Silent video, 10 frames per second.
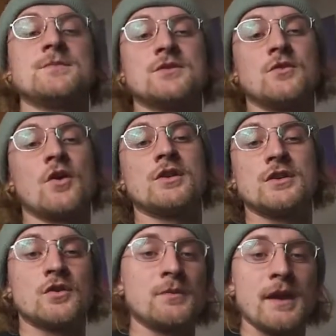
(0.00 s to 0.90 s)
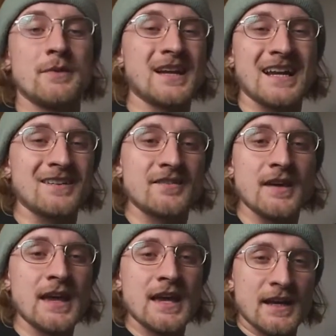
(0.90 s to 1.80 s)
has grown and you'll be able to
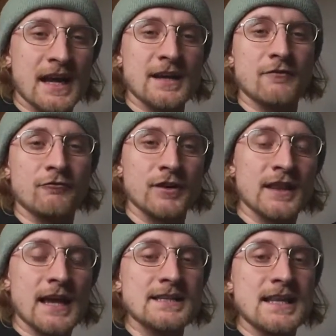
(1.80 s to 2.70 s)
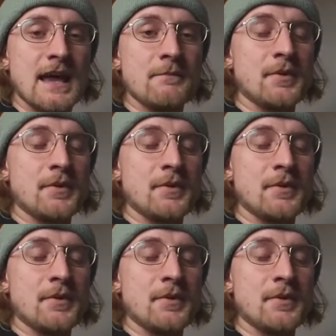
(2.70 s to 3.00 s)
kind of realize that.